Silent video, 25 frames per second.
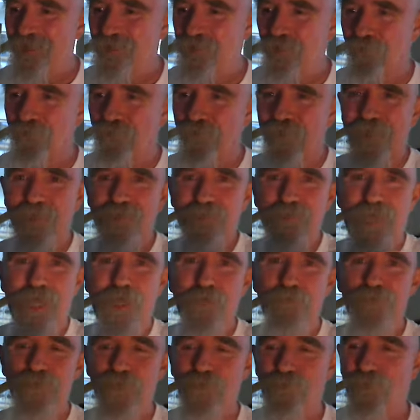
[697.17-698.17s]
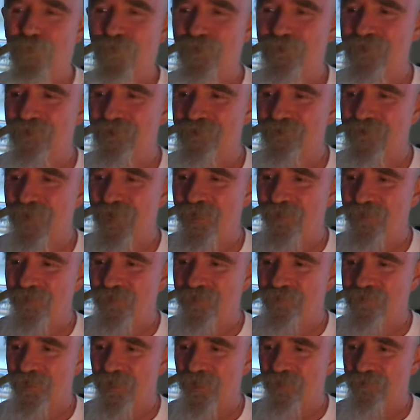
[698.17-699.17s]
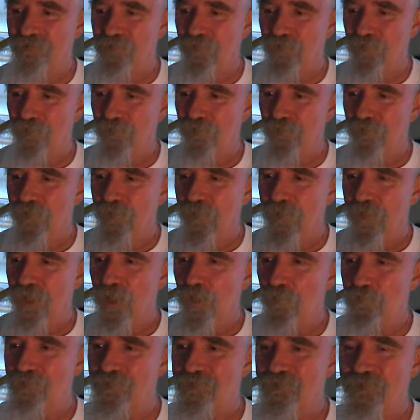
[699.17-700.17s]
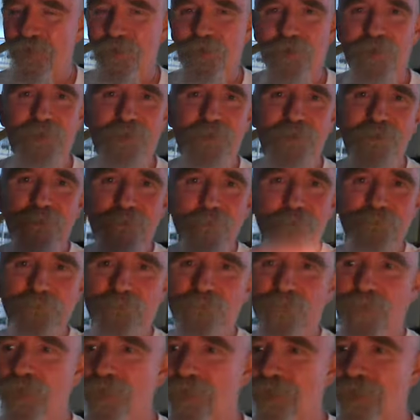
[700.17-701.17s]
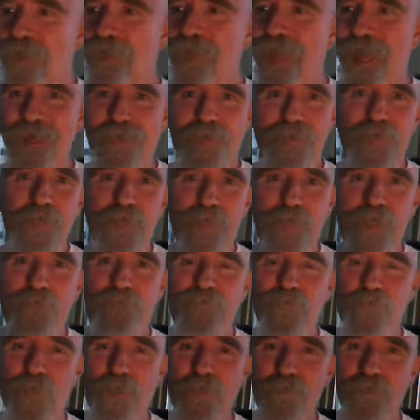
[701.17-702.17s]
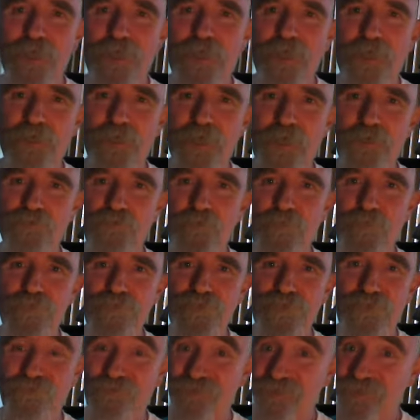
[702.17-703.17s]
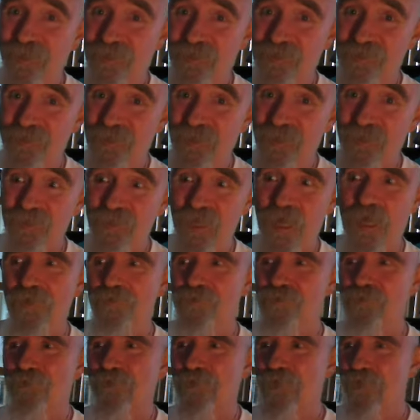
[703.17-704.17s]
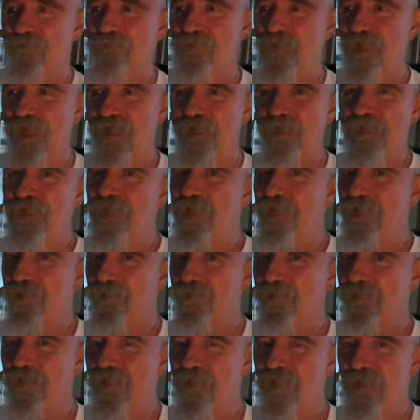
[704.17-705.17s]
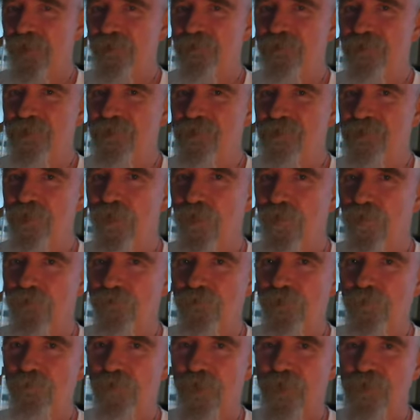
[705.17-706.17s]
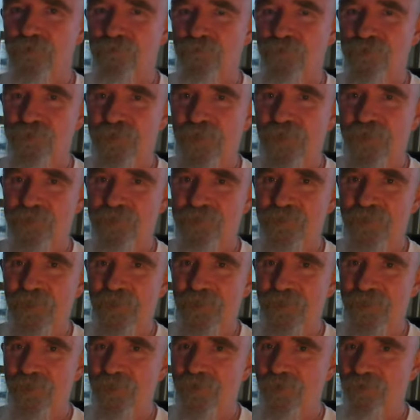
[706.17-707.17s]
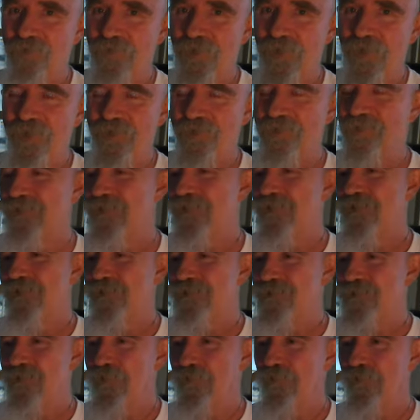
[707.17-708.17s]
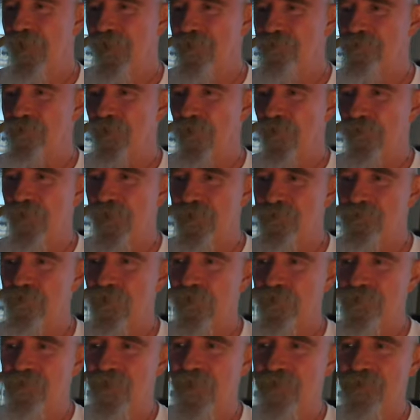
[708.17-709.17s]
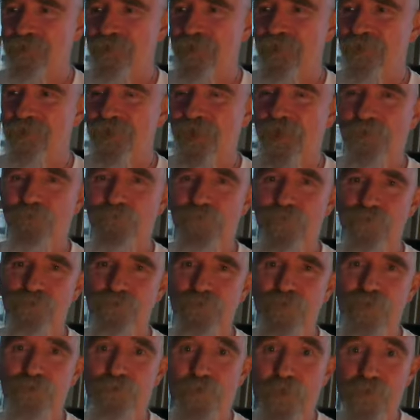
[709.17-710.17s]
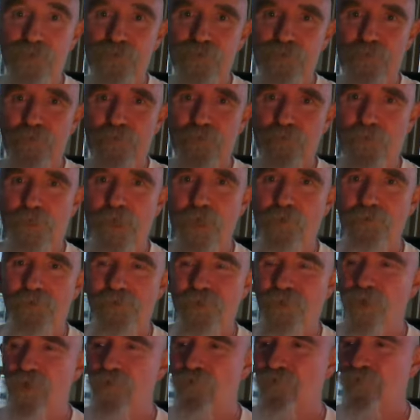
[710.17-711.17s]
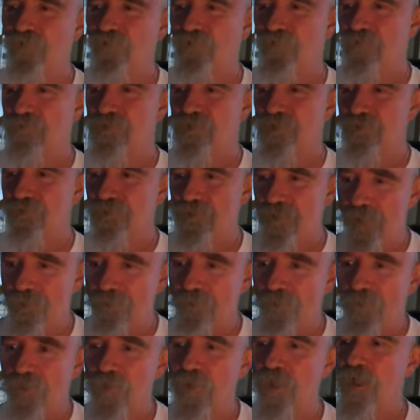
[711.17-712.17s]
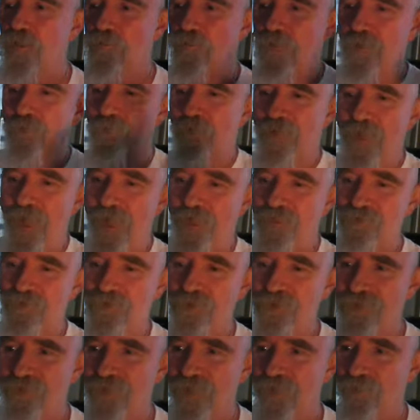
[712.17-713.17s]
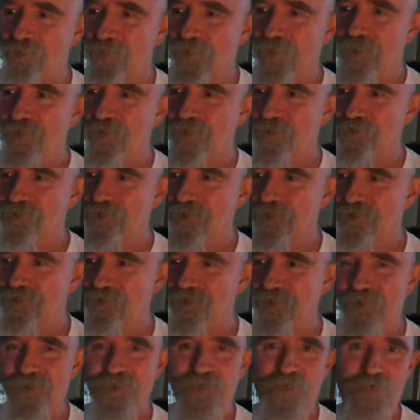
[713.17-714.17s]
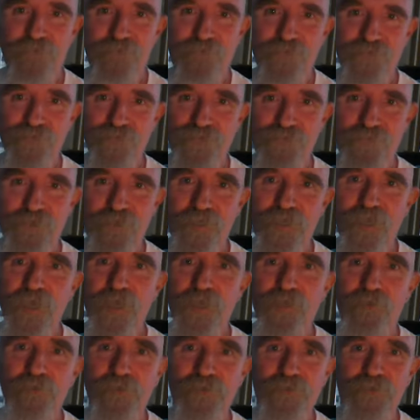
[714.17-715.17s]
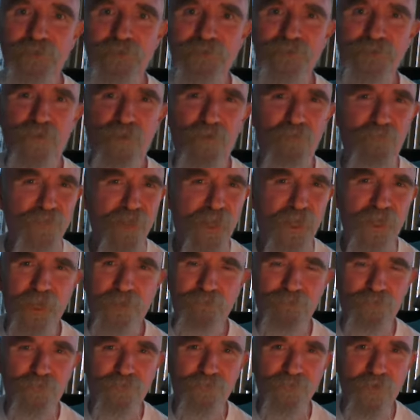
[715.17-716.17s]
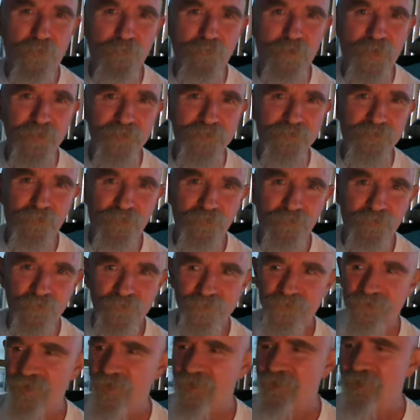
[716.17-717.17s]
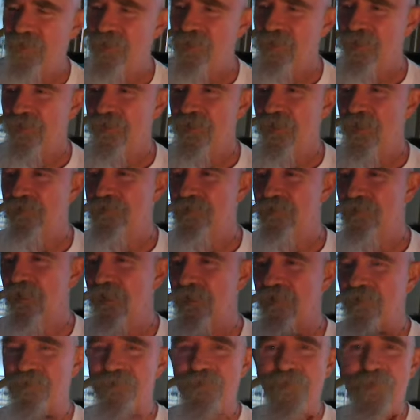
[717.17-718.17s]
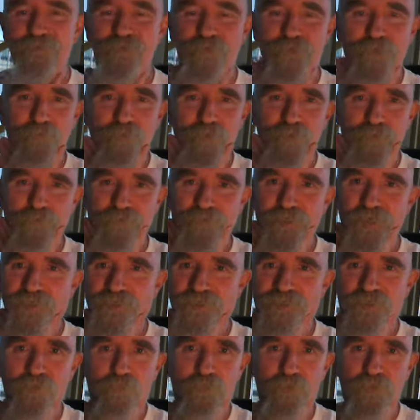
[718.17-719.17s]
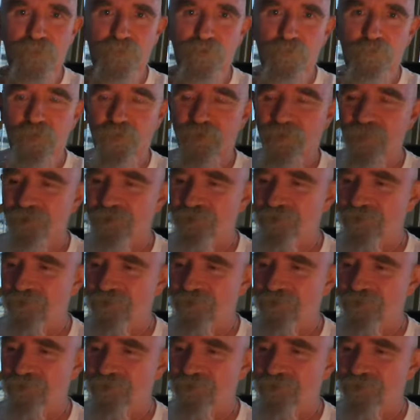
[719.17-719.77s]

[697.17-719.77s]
and don't forget to help support the site this October. Help us out. And Again, if you want to make a contribution of $16, we'll give you a year a DCRTV Plus for 16, okay? So that's our that's our 16th anniversary special and carrying it over from September when we actually celebrated our 16th anniversary here at DCRTV. I never thought when I started this site in 1997 that we I'd still be doing it at